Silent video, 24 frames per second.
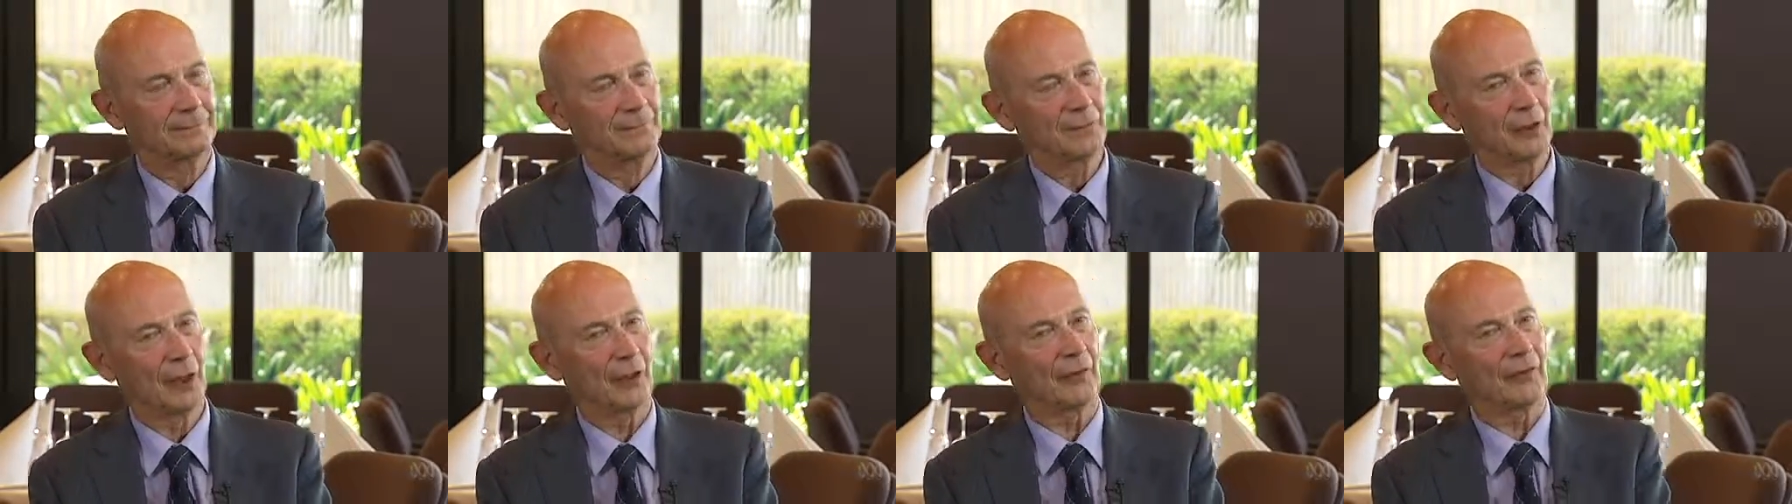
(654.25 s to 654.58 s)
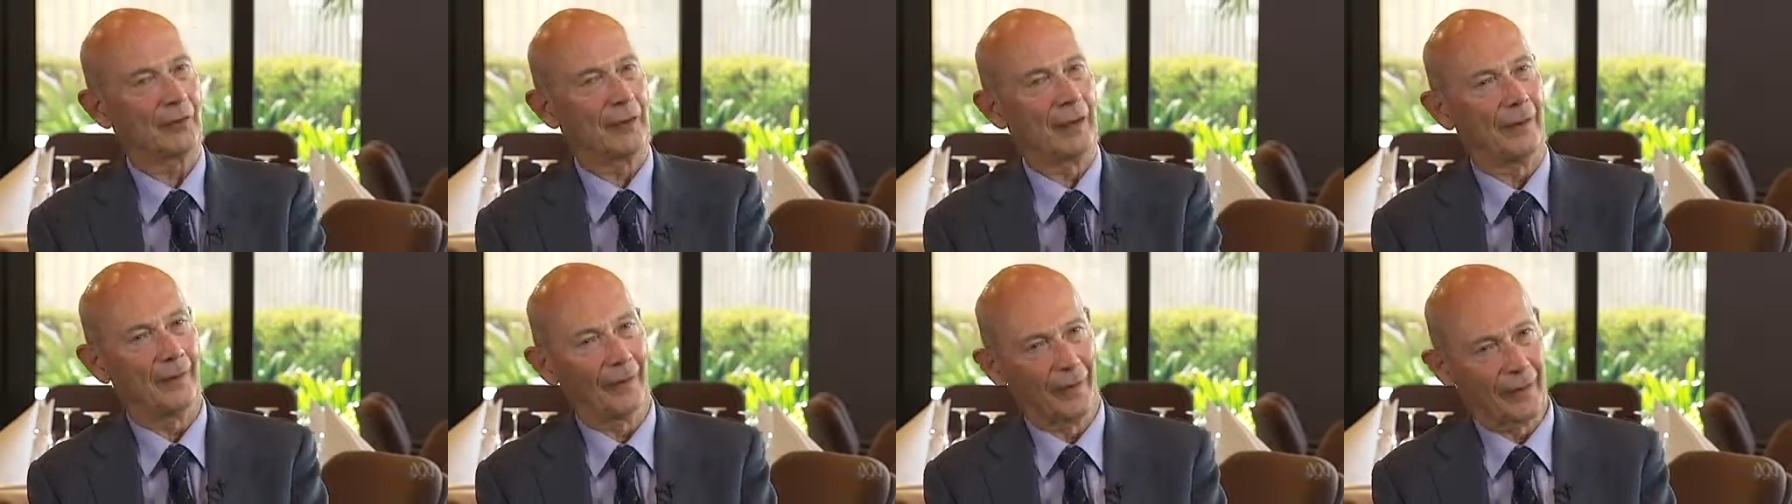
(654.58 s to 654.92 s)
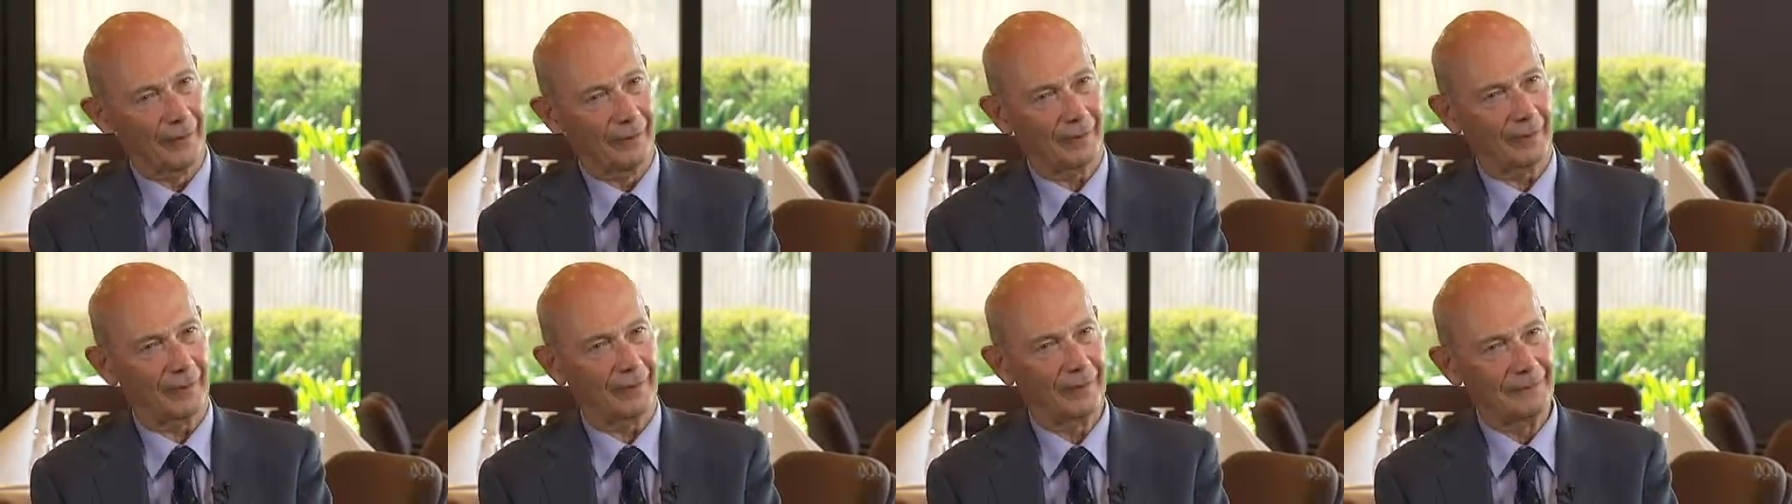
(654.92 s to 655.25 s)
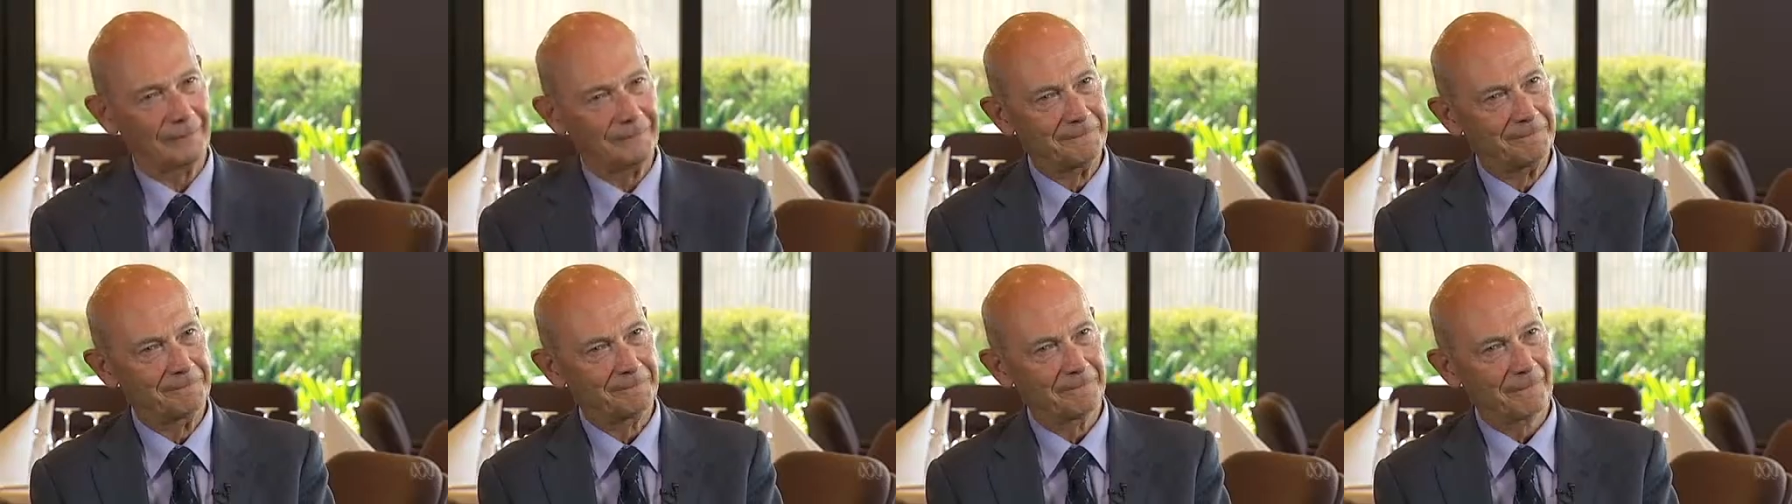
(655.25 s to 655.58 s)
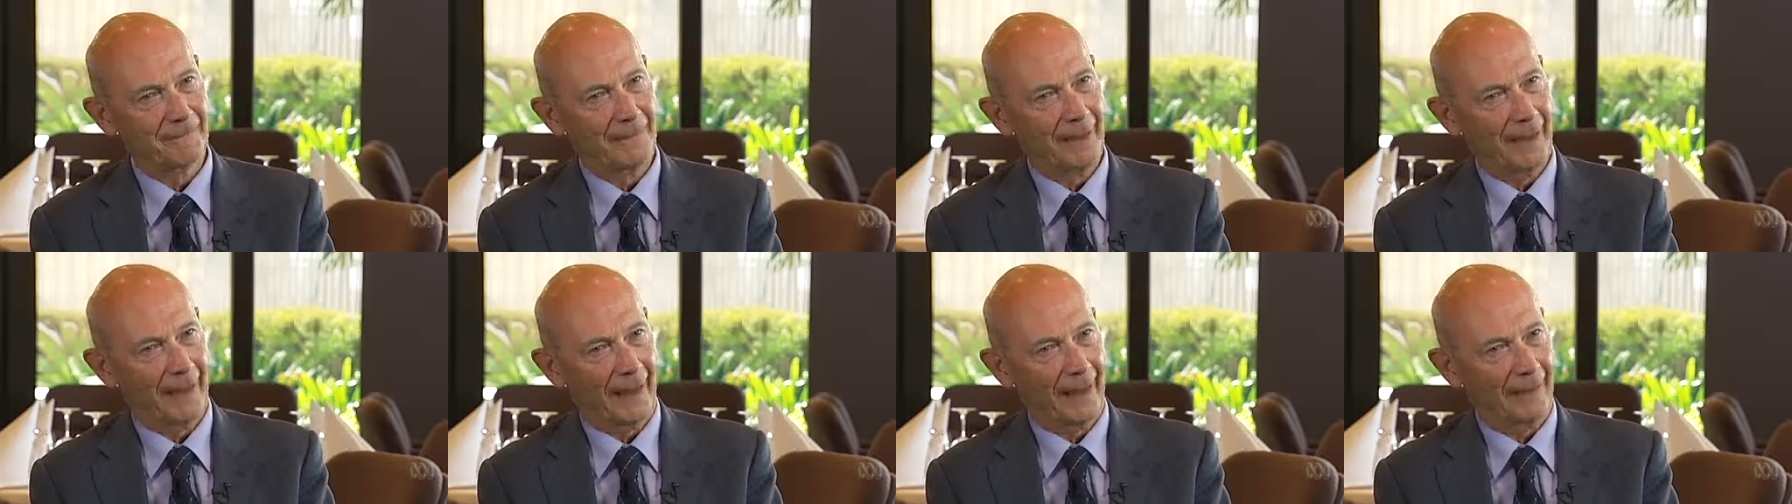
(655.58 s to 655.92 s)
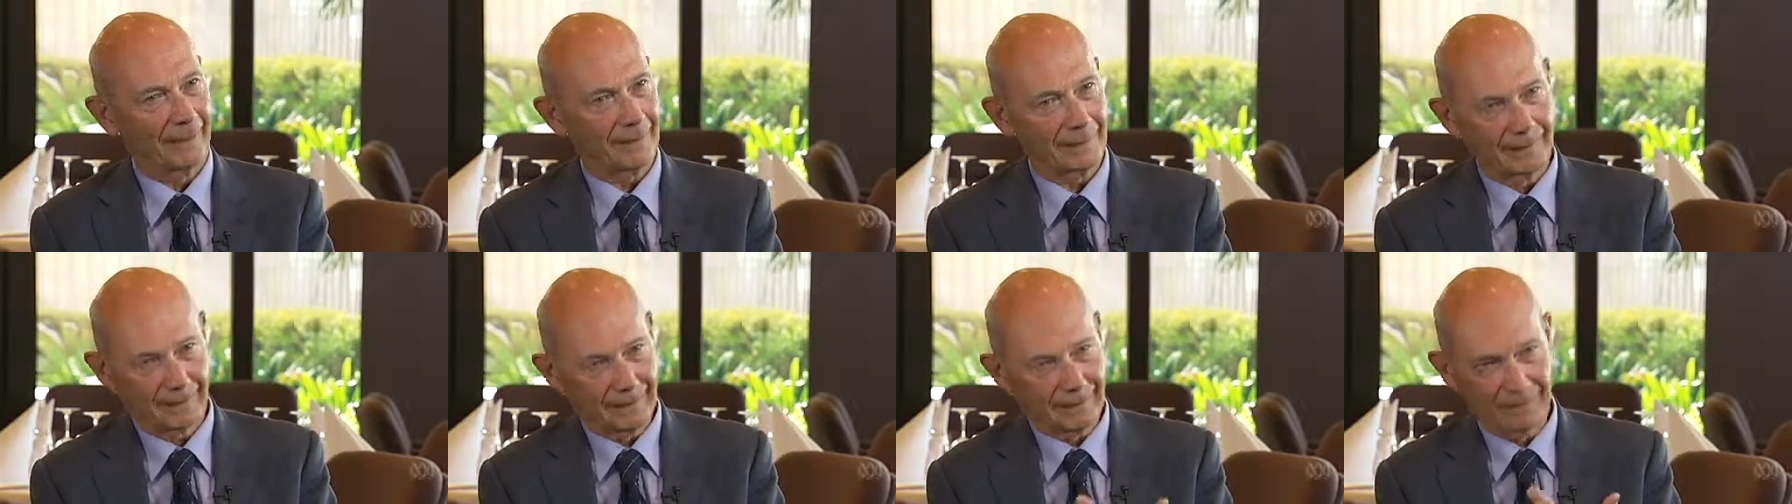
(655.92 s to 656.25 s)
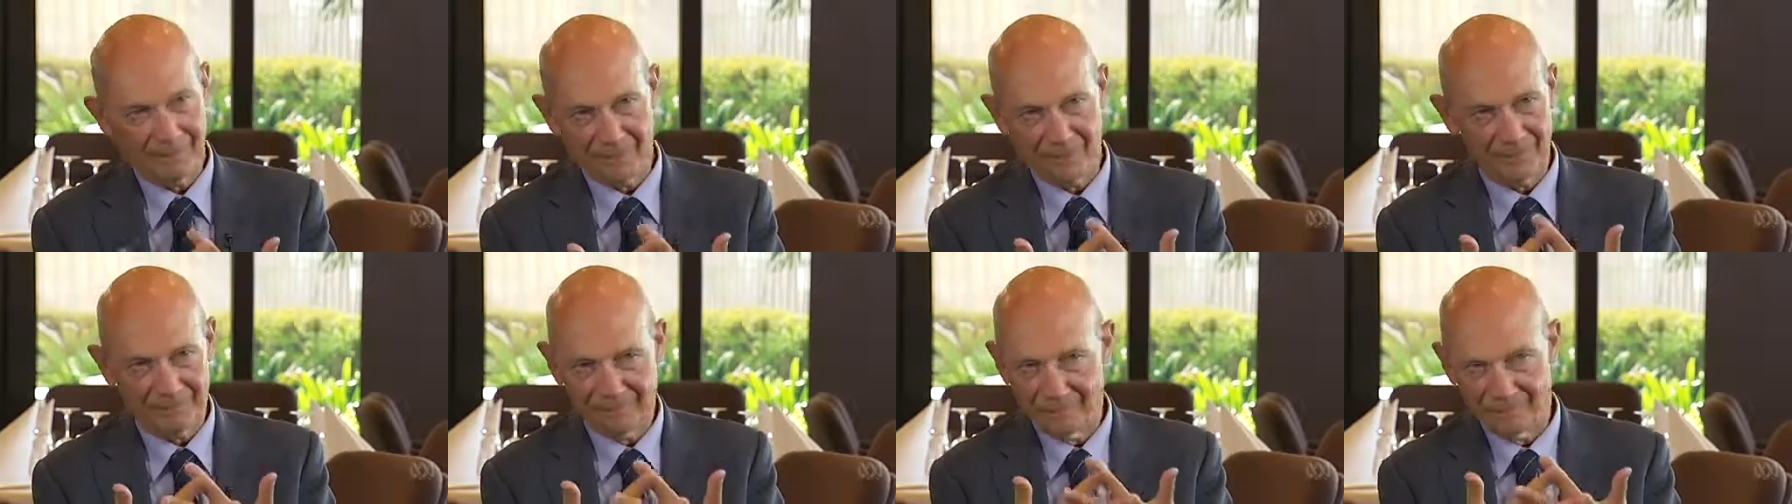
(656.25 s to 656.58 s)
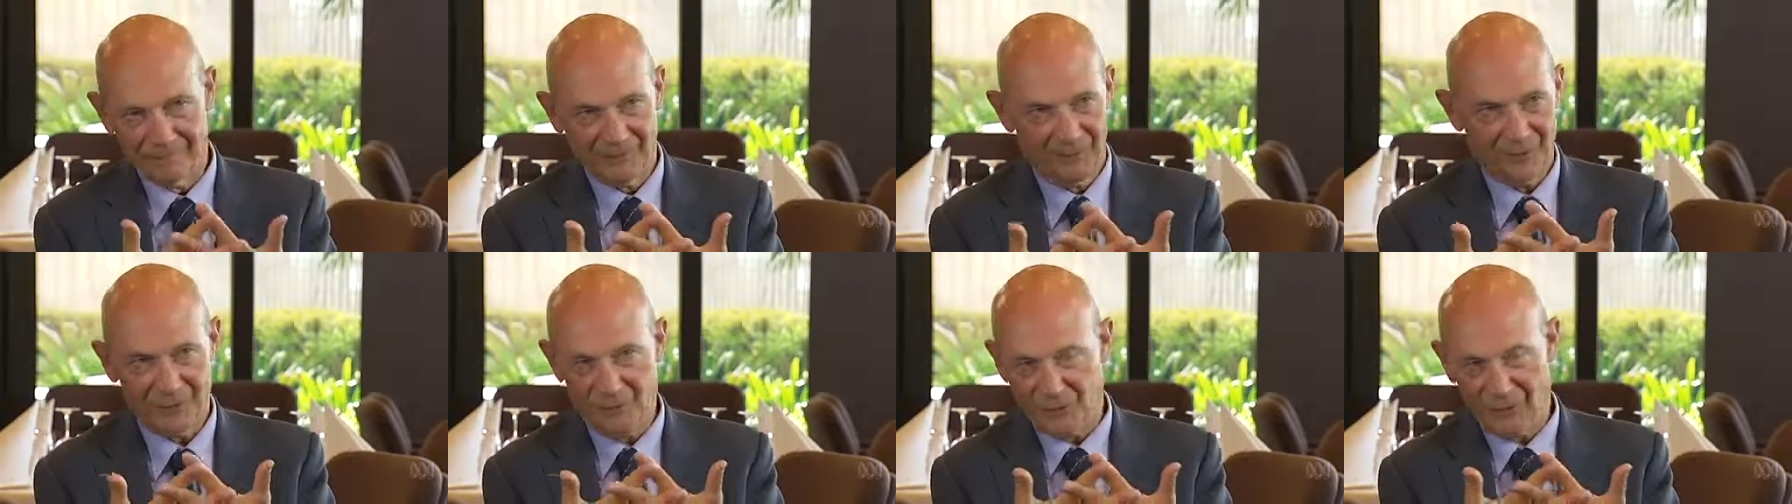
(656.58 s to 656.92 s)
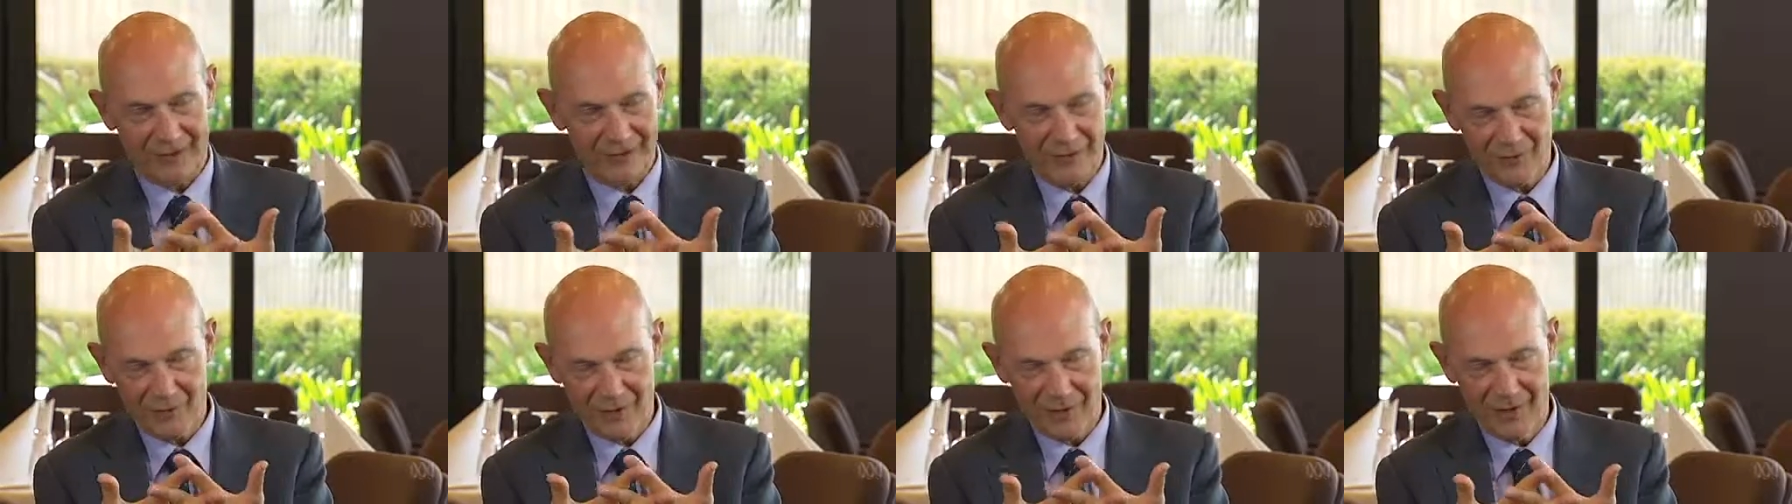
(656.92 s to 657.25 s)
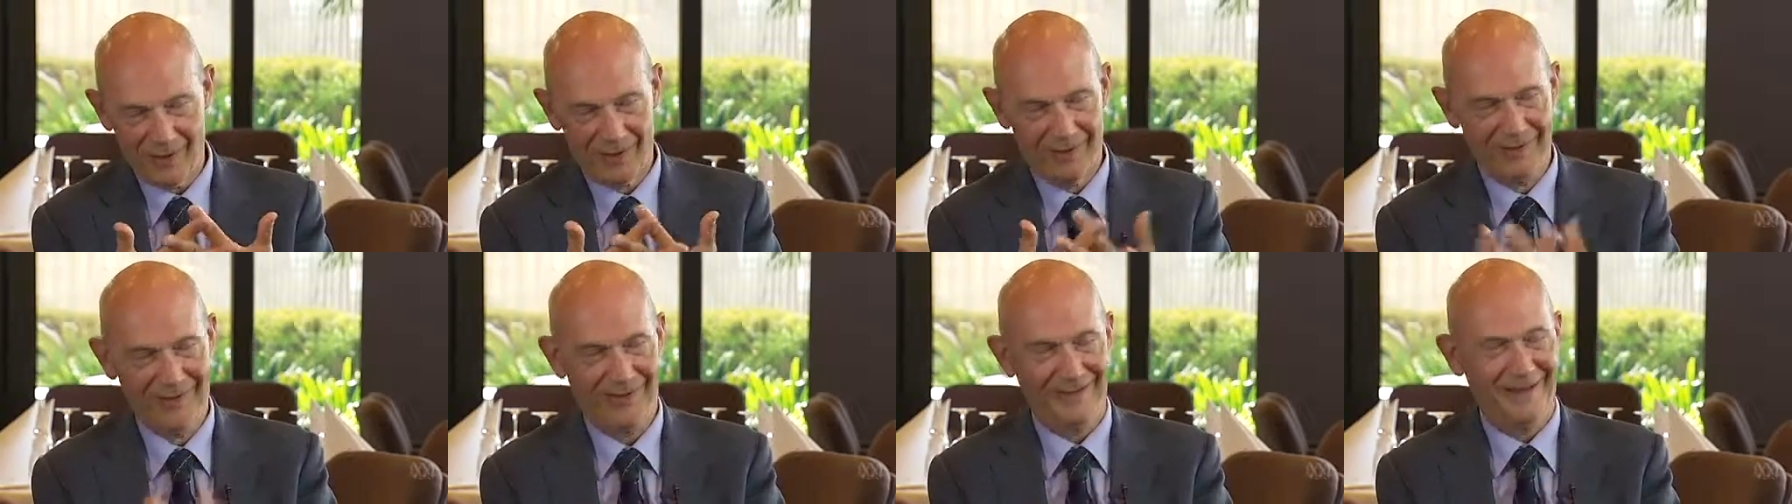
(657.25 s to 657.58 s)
not saying this as French,